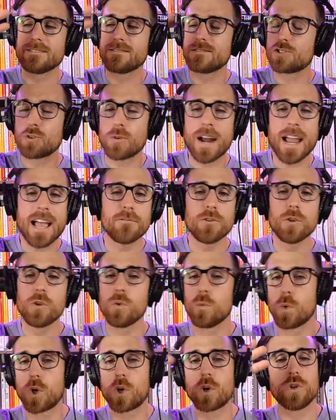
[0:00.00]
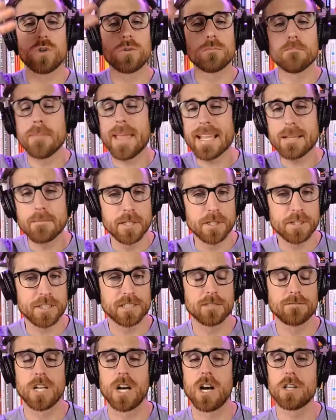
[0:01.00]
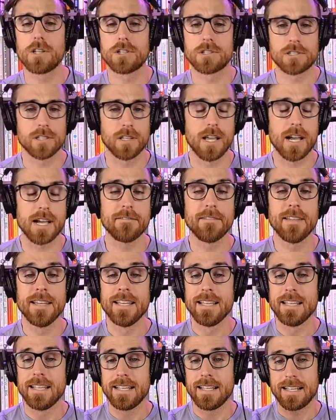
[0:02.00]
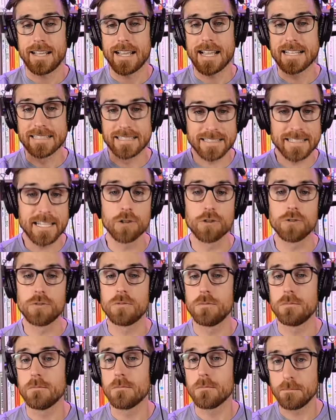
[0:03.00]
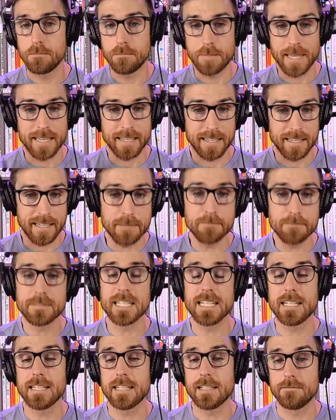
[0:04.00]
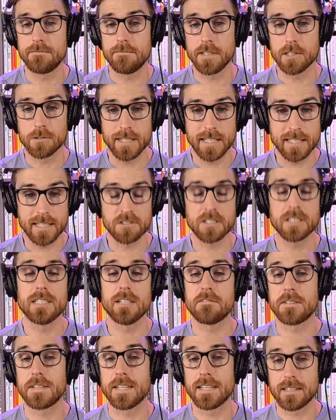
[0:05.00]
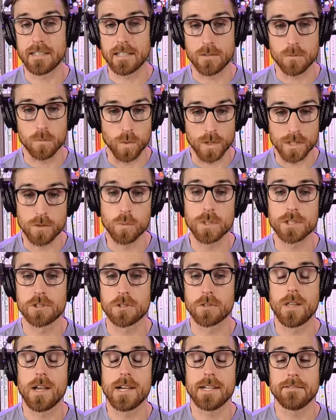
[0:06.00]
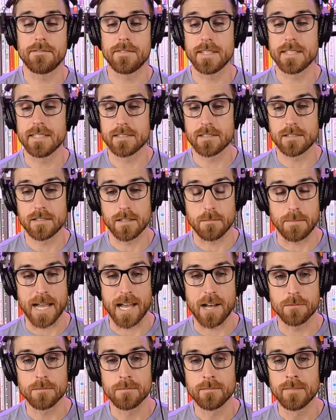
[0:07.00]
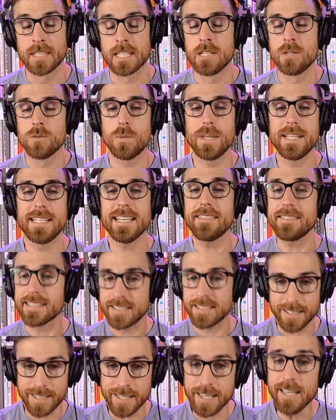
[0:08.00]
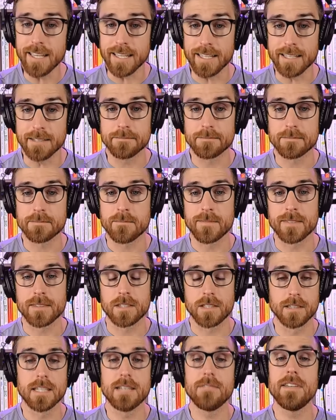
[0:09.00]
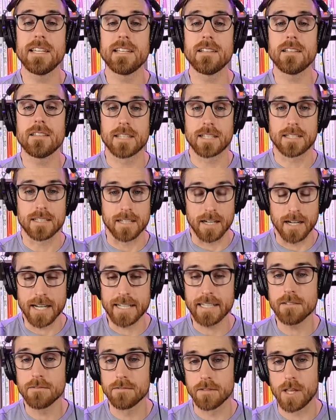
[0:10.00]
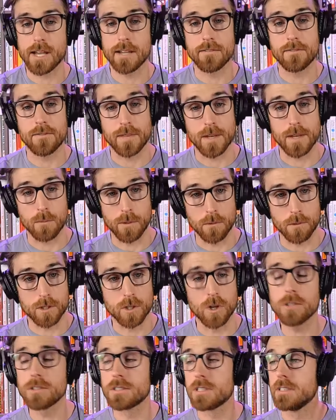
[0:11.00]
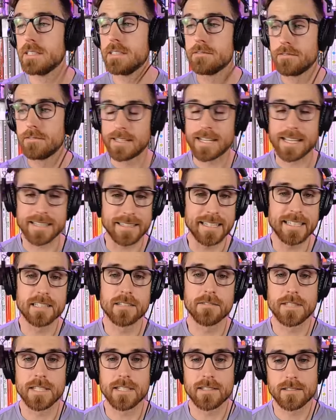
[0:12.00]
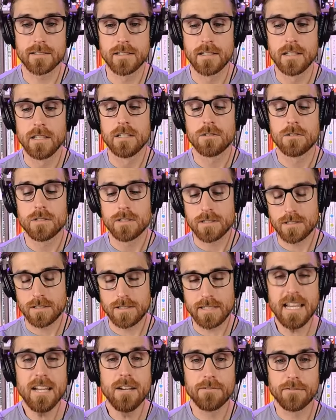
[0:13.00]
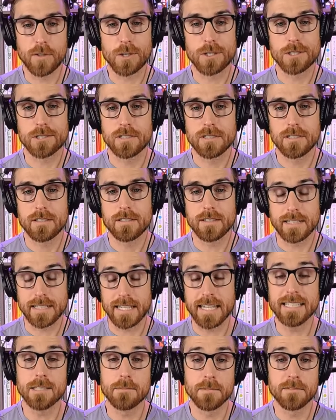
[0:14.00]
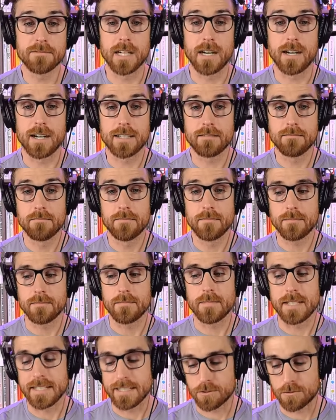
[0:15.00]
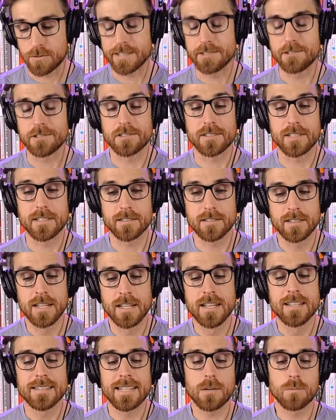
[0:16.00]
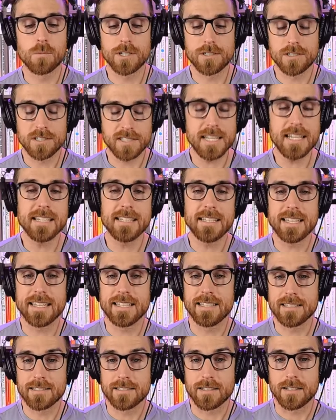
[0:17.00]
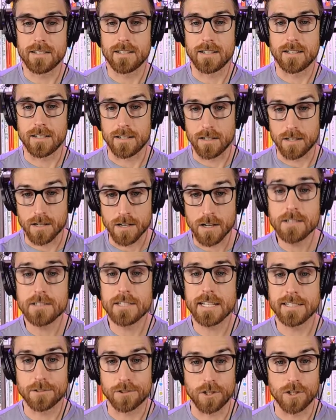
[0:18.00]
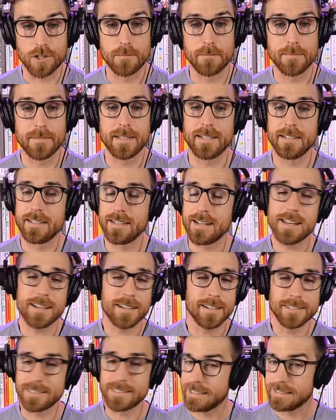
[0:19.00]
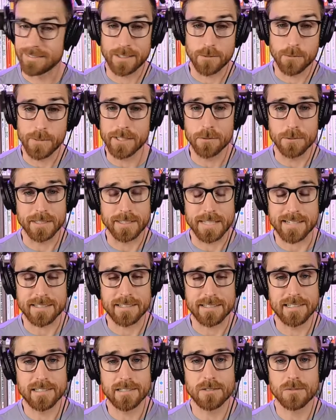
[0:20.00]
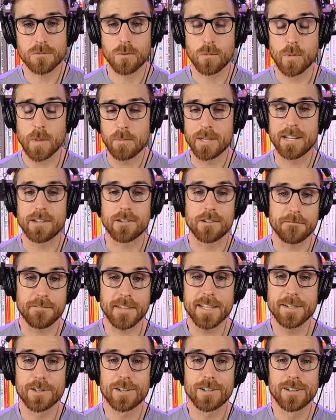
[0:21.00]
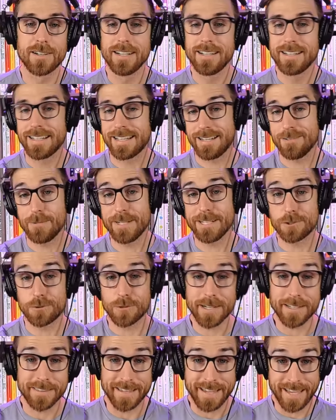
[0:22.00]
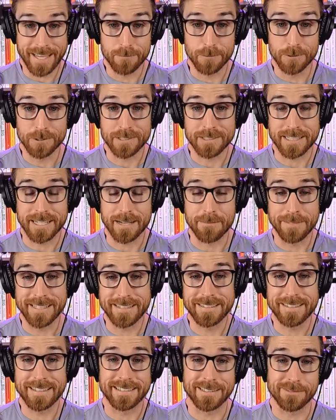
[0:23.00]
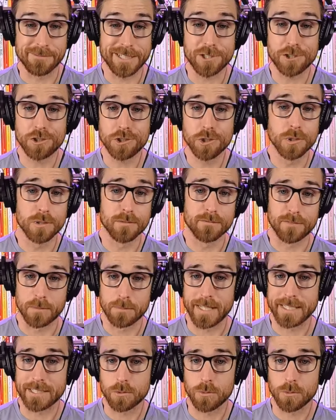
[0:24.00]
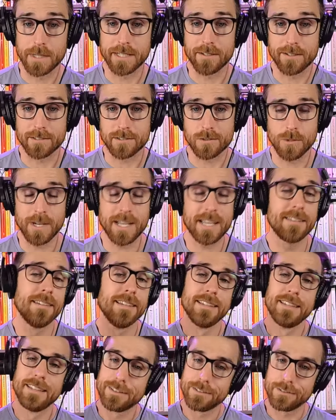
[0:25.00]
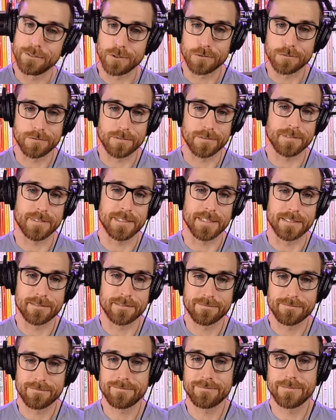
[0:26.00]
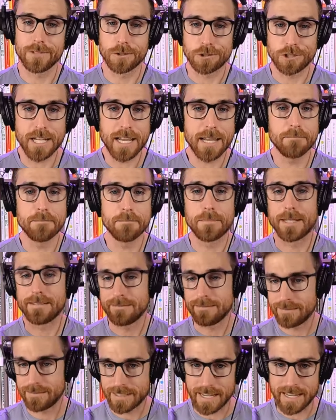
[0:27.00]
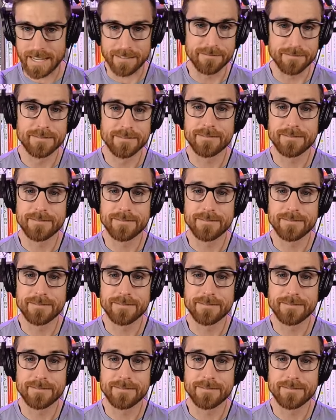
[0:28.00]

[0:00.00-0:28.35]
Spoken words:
travel the world, make millions of dollars life, and still be empty and feel insignificant and wonder what your life is about. We get the key to living the kind of life that we were called to live at the end of this. Seek first the kingdom of God and his righteousness. That word seek is a hunting term, and not hunting like we do in Texas where we put out a feeder and we trick the animals to come in and then we shoot them from like 20 yards away. No, you know, no shame, but hey,